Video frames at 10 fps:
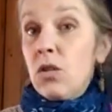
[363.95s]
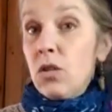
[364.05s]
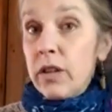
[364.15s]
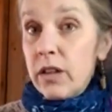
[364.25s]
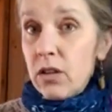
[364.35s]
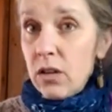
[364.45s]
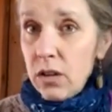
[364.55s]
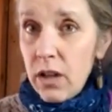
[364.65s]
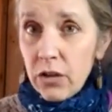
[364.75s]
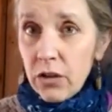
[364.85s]
Look at
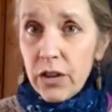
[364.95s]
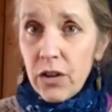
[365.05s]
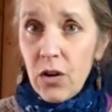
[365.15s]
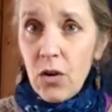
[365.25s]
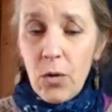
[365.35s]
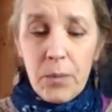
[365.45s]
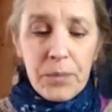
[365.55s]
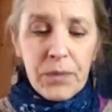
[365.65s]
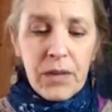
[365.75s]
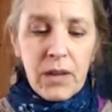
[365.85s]
clutter in the home,
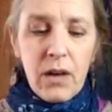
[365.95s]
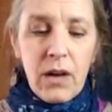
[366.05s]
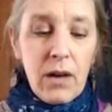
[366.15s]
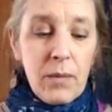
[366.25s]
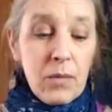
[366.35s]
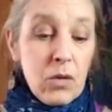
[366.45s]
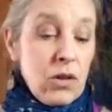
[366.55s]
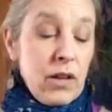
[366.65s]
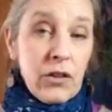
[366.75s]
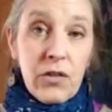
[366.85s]
um,
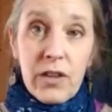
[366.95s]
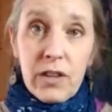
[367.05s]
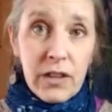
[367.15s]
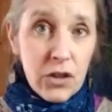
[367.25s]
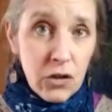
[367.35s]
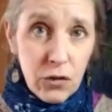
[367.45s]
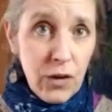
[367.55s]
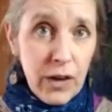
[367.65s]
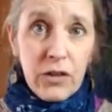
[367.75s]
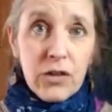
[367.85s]
clutter in the digital
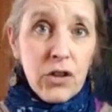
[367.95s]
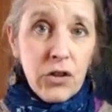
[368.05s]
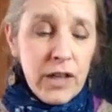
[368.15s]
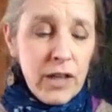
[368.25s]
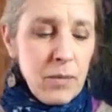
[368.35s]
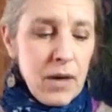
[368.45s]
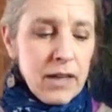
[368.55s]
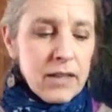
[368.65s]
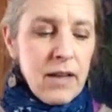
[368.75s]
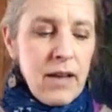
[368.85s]
files in your
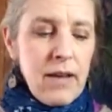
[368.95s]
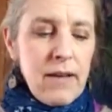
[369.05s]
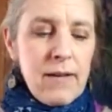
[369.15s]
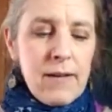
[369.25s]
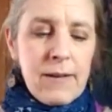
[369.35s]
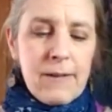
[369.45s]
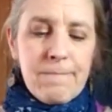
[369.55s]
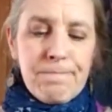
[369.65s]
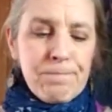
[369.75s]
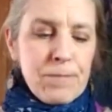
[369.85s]
inbox,
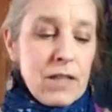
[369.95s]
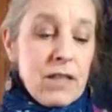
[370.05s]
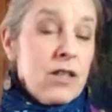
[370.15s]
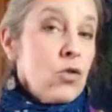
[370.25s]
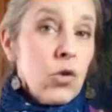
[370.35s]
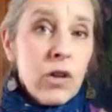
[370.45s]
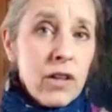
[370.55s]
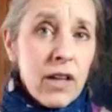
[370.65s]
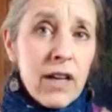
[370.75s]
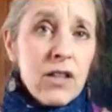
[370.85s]
um,
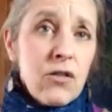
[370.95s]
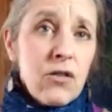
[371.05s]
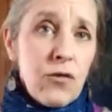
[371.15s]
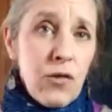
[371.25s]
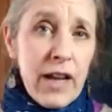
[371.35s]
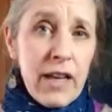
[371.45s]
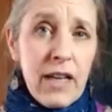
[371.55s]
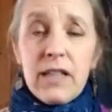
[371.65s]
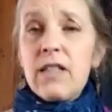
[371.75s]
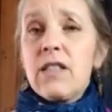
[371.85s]
disorganized
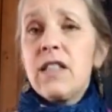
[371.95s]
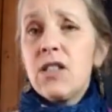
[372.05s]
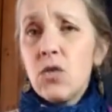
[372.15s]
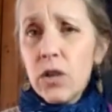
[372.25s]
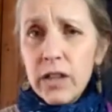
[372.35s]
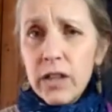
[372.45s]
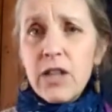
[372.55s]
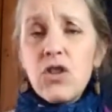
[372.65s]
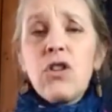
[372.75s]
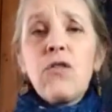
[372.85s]
finances,
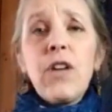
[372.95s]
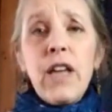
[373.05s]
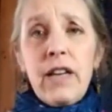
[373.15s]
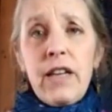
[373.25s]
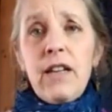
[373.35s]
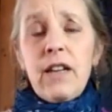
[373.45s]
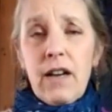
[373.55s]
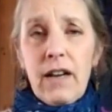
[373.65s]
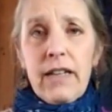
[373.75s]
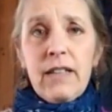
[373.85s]
disorganization of any
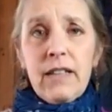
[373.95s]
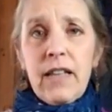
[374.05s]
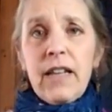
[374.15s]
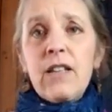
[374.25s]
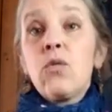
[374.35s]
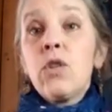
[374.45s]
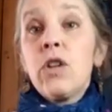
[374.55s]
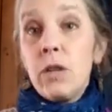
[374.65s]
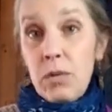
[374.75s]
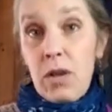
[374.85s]
kind that can
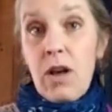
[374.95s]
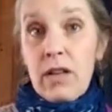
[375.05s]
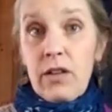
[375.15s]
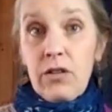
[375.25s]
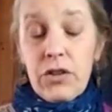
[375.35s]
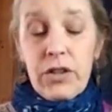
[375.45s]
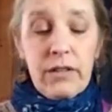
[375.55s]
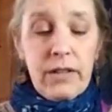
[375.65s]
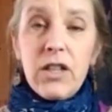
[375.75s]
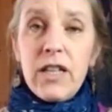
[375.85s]
really block energy,
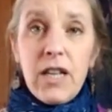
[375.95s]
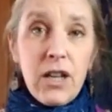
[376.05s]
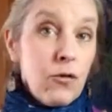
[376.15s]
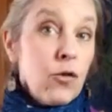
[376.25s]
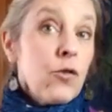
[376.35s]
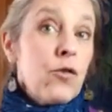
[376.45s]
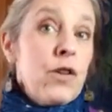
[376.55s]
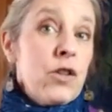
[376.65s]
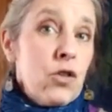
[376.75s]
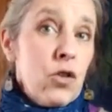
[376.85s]
the need for
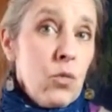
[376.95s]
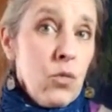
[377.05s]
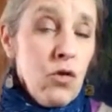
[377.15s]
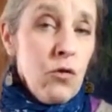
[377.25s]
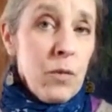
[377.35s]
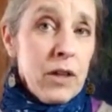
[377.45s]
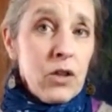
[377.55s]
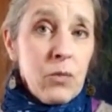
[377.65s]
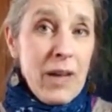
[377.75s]
physical movement.